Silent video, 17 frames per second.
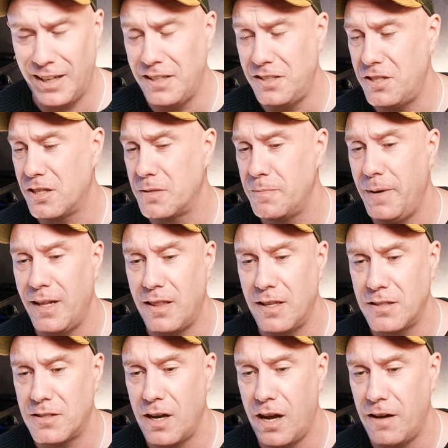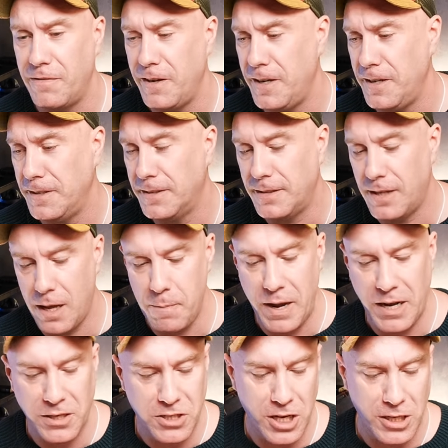I just made this coffee.
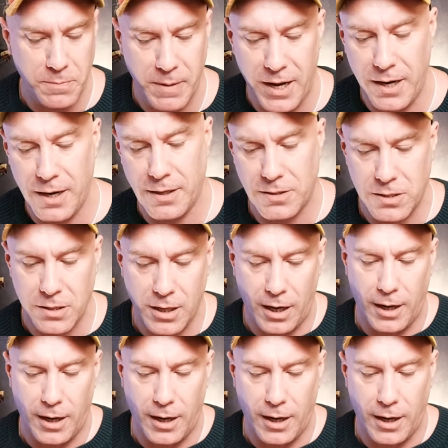Just made it.